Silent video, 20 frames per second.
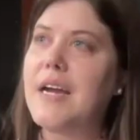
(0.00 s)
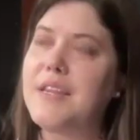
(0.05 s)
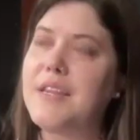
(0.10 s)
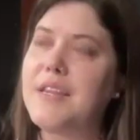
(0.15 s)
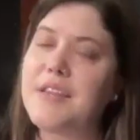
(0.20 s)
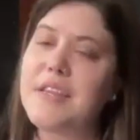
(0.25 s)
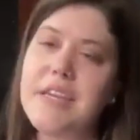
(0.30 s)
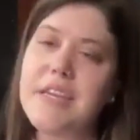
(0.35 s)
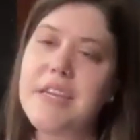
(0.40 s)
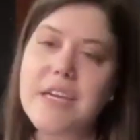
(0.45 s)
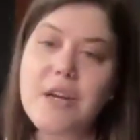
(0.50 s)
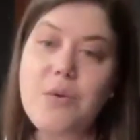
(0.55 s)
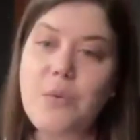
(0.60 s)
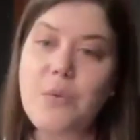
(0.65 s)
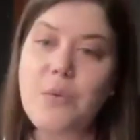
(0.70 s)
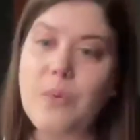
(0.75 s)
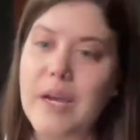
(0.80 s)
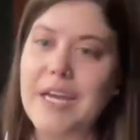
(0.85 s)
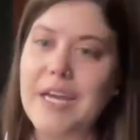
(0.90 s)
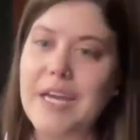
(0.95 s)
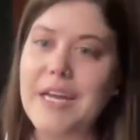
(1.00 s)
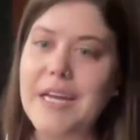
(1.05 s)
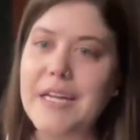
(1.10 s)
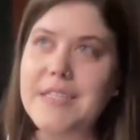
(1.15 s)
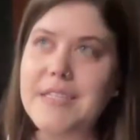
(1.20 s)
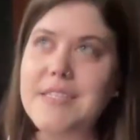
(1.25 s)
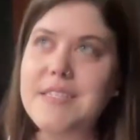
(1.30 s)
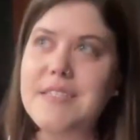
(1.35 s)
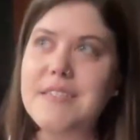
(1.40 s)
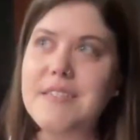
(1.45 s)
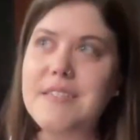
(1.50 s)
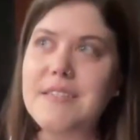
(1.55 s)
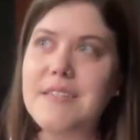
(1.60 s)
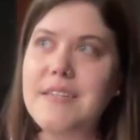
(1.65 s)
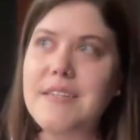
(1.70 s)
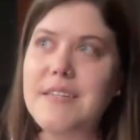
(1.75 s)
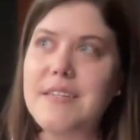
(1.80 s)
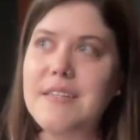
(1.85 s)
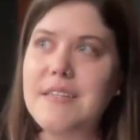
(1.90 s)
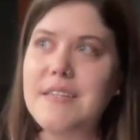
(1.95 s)
I think, in a way, it's
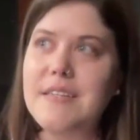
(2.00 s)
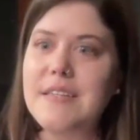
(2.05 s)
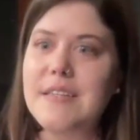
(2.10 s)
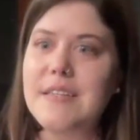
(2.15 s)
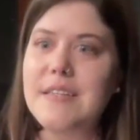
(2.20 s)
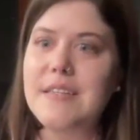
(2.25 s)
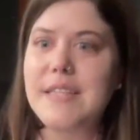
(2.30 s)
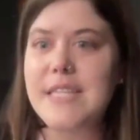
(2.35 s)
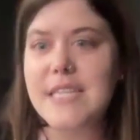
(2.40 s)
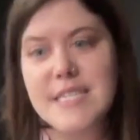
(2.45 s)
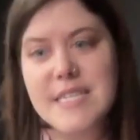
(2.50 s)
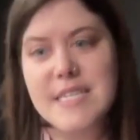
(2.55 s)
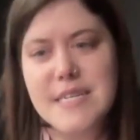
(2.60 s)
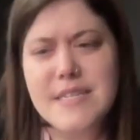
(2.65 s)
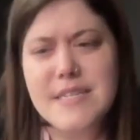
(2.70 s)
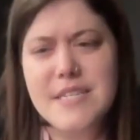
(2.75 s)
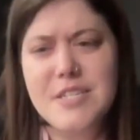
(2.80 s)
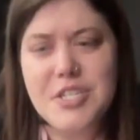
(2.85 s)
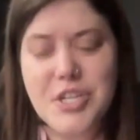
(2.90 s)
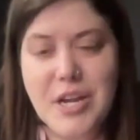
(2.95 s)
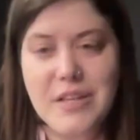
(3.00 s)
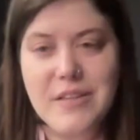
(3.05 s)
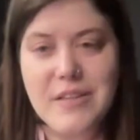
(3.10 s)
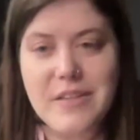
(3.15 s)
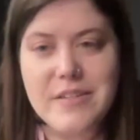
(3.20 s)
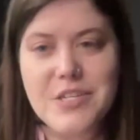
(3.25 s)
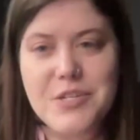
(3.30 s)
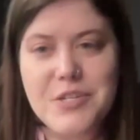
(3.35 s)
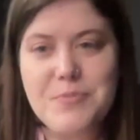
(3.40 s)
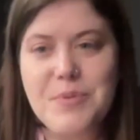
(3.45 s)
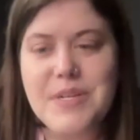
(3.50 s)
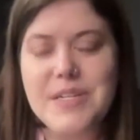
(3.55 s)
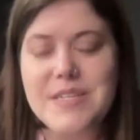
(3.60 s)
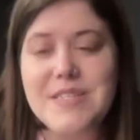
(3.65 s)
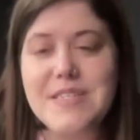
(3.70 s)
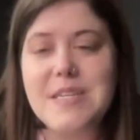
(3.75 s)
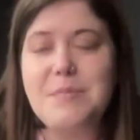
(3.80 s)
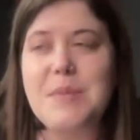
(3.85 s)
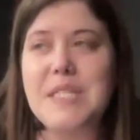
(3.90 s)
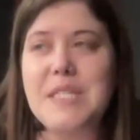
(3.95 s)
this is a challenge, but it's
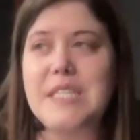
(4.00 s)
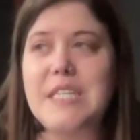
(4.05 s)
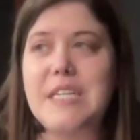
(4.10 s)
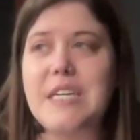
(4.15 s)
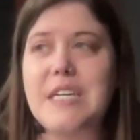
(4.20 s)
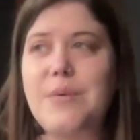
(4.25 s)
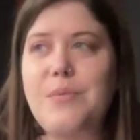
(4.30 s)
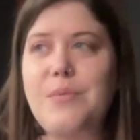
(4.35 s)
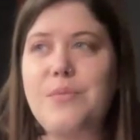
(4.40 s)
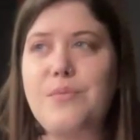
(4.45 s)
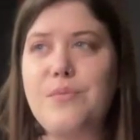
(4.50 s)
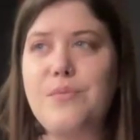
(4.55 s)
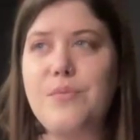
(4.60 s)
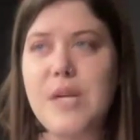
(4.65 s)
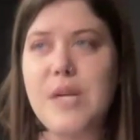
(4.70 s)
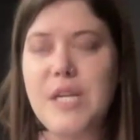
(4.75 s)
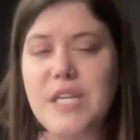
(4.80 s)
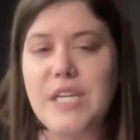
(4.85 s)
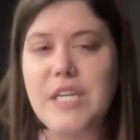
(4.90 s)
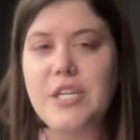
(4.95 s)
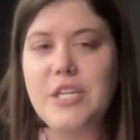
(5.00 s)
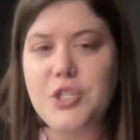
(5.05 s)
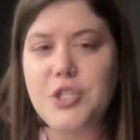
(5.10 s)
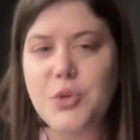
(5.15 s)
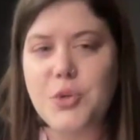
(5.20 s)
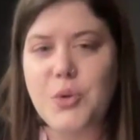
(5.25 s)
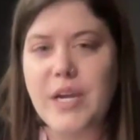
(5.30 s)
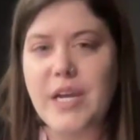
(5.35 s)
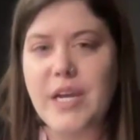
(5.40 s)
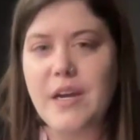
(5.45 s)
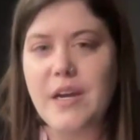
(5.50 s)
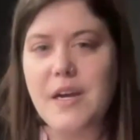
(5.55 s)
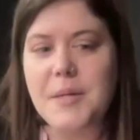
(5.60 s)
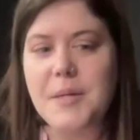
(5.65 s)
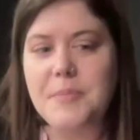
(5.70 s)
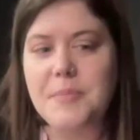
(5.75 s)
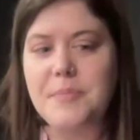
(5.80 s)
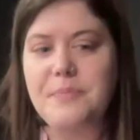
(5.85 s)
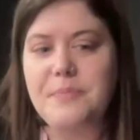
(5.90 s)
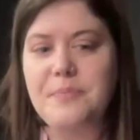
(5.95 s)
something that I really enjoy.
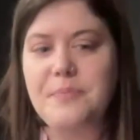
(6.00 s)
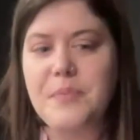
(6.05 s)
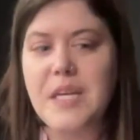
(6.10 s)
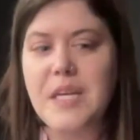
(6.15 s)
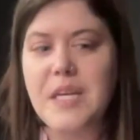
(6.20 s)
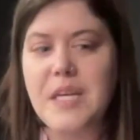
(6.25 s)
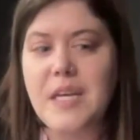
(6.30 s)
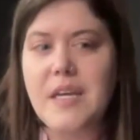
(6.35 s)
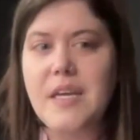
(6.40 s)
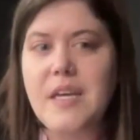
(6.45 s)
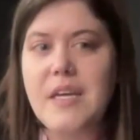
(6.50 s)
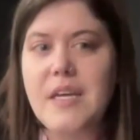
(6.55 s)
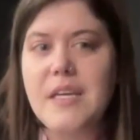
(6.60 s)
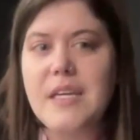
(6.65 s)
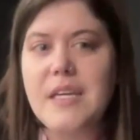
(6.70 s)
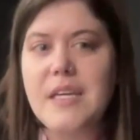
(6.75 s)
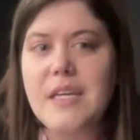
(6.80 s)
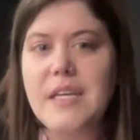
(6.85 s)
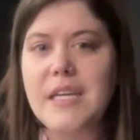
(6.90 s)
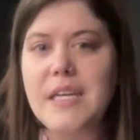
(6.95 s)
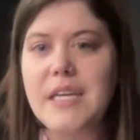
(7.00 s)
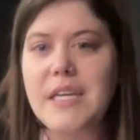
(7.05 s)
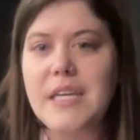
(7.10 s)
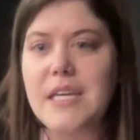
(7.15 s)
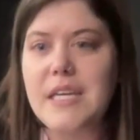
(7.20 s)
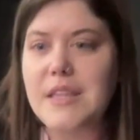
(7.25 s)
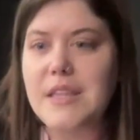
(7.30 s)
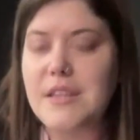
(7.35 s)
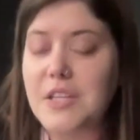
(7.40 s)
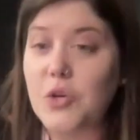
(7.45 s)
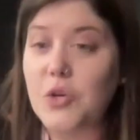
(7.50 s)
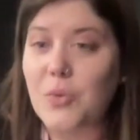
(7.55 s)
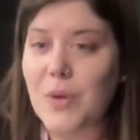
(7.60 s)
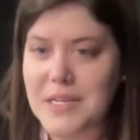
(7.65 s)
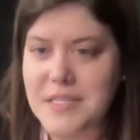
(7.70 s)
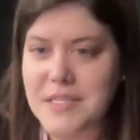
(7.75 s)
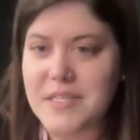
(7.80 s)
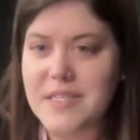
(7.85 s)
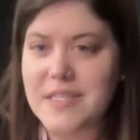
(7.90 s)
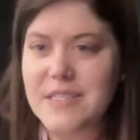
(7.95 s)
Um, in the
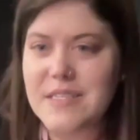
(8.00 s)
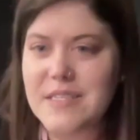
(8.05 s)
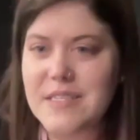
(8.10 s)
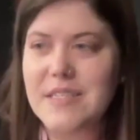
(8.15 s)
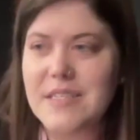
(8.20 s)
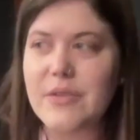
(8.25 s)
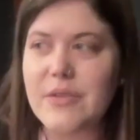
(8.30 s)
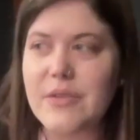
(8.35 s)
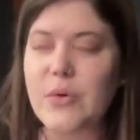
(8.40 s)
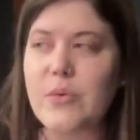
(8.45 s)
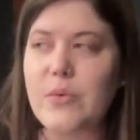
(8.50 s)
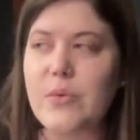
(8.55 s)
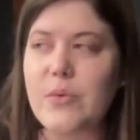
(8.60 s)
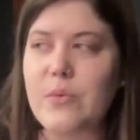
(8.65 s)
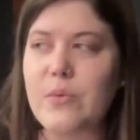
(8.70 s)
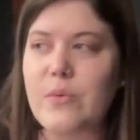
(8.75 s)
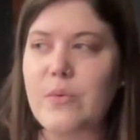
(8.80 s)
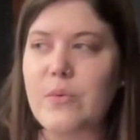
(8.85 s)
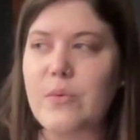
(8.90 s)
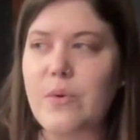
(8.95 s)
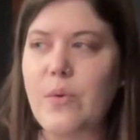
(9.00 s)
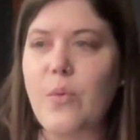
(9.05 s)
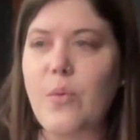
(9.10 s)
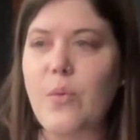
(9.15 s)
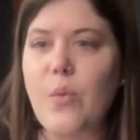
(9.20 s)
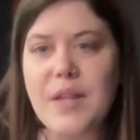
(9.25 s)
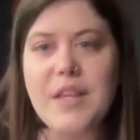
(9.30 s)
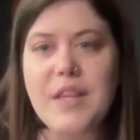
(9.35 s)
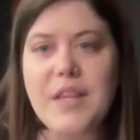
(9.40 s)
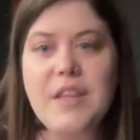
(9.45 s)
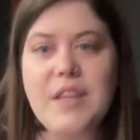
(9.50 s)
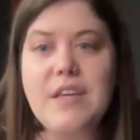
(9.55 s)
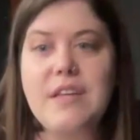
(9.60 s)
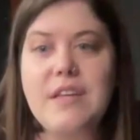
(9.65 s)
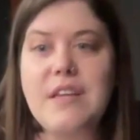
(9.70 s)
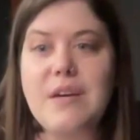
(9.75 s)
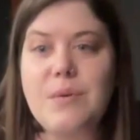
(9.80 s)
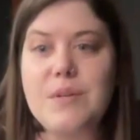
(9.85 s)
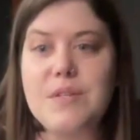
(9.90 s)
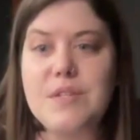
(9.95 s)
US, the one thing
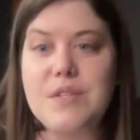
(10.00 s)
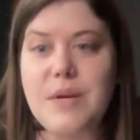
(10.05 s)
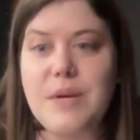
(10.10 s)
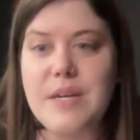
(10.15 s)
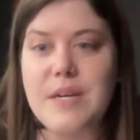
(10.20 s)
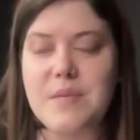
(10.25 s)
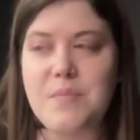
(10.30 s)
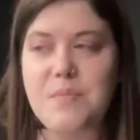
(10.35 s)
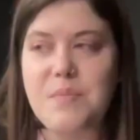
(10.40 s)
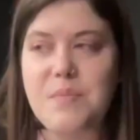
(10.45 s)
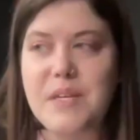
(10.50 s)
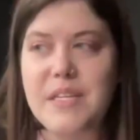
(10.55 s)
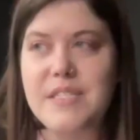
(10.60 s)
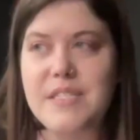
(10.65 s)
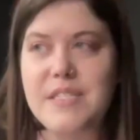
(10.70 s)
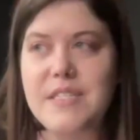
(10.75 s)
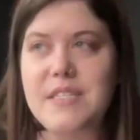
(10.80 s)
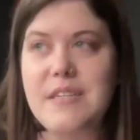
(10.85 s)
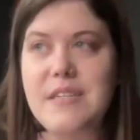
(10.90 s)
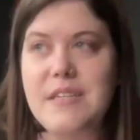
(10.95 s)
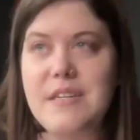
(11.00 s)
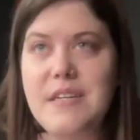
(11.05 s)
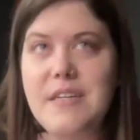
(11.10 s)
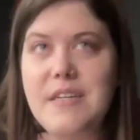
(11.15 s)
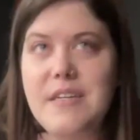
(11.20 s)
that was always a bit